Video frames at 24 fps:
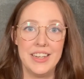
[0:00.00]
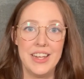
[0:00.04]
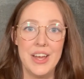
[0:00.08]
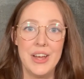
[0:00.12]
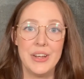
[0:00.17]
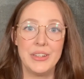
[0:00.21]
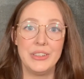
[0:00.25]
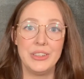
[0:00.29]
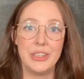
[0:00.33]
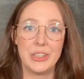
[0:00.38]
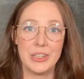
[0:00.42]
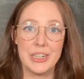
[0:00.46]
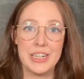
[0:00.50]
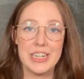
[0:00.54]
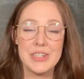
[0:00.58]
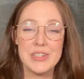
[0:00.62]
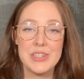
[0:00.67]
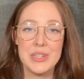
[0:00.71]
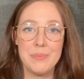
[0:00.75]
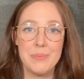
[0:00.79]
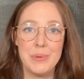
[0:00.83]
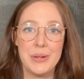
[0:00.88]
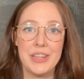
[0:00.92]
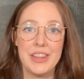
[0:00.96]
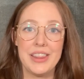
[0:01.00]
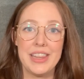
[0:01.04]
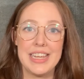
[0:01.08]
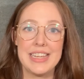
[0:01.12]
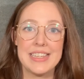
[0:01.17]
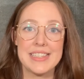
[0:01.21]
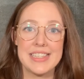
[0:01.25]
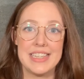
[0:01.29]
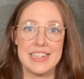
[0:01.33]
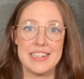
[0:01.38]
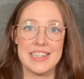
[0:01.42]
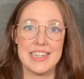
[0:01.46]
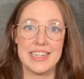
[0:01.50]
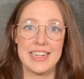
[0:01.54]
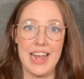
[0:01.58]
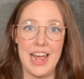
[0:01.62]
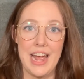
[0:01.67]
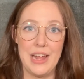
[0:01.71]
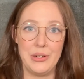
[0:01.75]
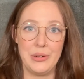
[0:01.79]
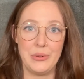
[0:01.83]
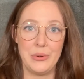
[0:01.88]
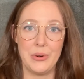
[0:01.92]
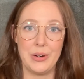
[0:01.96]
Learning to put things into
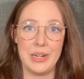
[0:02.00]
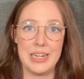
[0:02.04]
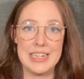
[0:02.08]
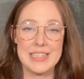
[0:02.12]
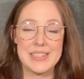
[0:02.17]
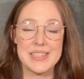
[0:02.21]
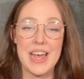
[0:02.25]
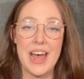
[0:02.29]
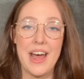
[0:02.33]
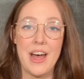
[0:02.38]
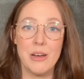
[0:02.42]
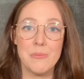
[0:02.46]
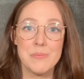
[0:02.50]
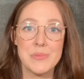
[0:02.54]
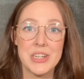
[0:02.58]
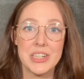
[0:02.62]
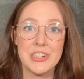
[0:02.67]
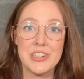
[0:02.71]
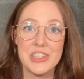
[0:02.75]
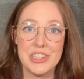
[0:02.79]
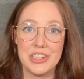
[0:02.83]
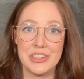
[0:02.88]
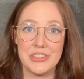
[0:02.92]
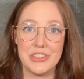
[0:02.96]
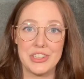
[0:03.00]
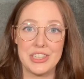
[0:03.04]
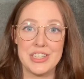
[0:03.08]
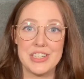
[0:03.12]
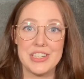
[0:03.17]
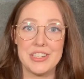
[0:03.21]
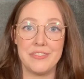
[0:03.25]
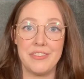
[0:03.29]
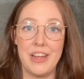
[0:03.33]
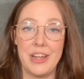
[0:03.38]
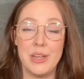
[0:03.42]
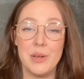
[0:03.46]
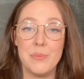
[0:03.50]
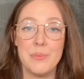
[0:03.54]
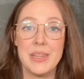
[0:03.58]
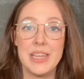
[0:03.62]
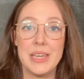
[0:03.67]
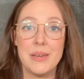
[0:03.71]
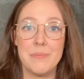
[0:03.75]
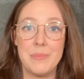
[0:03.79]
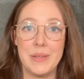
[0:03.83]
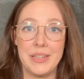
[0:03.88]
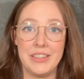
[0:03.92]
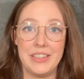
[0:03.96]
categories helps our children develop the
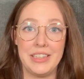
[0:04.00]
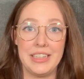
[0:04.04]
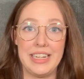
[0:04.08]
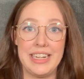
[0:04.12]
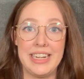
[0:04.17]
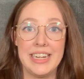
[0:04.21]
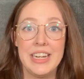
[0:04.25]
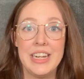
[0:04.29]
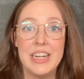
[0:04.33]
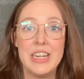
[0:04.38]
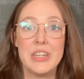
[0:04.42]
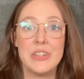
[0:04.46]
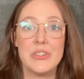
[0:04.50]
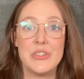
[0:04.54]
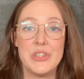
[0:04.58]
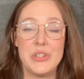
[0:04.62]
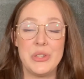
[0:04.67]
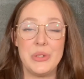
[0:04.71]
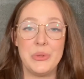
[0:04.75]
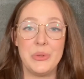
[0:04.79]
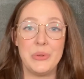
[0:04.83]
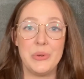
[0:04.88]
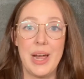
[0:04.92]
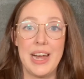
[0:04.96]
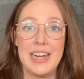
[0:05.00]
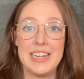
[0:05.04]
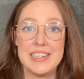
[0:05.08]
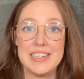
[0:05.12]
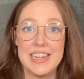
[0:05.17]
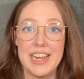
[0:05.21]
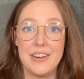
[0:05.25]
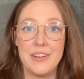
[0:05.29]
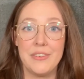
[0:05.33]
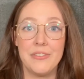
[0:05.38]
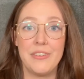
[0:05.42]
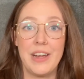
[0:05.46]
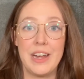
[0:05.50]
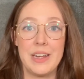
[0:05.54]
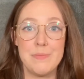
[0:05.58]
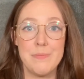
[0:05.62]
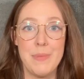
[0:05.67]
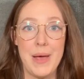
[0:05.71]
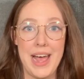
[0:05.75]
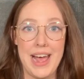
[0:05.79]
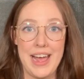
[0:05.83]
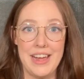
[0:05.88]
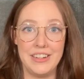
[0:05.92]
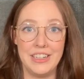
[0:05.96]
ability to identify
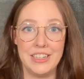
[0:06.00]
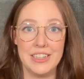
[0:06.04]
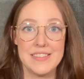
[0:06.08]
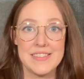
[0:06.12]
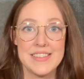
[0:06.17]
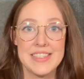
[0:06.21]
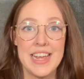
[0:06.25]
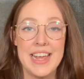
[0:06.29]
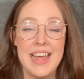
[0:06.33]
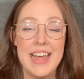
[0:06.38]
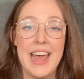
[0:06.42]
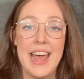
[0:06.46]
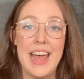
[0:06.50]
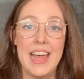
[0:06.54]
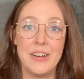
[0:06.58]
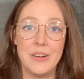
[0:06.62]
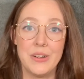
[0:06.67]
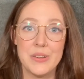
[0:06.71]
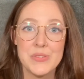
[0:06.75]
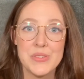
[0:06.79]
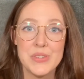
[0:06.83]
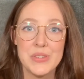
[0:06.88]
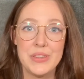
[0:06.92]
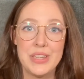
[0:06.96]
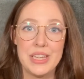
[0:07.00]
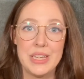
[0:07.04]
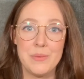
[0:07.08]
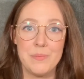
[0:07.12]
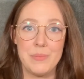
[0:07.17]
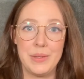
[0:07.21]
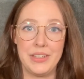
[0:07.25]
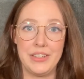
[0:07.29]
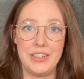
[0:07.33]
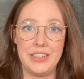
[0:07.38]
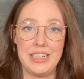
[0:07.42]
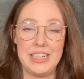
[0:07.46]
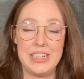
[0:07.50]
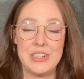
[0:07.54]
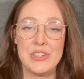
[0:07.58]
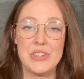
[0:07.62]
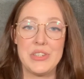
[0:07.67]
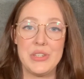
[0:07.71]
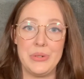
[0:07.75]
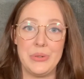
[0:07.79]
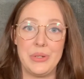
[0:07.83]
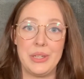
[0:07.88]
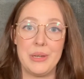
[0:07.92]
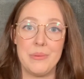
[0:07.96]
patterns and also the ability
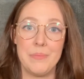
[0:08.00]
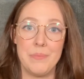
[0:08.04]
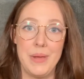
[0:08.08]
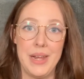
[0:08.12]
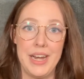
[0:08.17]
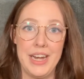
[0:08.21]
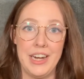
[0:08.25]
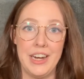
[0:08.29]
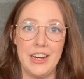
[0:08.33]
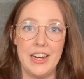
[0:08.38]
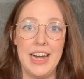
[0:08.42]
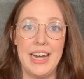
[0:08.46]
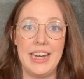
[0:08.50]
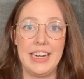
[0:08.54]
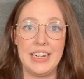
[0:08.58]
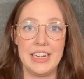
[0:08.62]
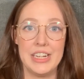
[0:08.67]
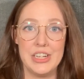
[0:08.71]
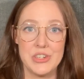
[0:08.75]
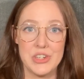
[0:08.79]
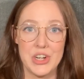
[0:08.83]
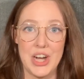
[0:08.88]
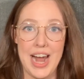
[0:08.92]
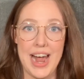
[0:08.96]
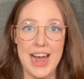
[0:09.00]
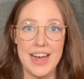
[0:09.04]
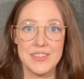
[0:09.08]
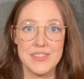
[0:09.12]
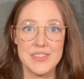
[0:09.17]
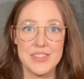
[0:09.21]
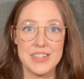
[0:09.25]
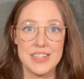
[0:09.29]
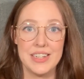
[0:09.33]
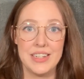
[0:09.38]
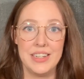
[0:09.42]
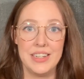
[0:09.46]
to compare and contrast.